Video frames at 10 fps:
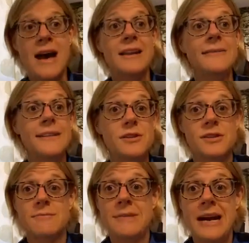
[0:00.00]
And I'm going to
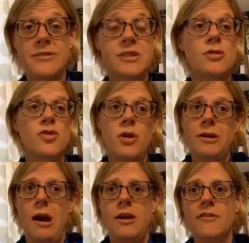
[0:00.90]
do some maths,
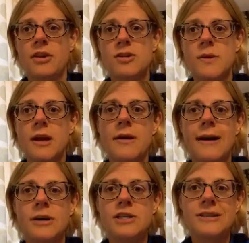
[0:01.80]
not live, because we know
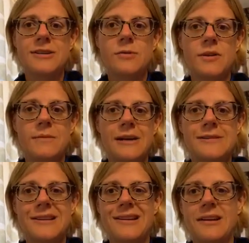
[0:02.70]
how I deal with
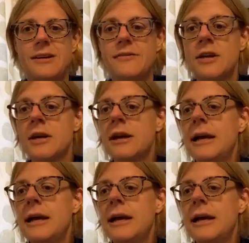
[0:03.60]
maths live.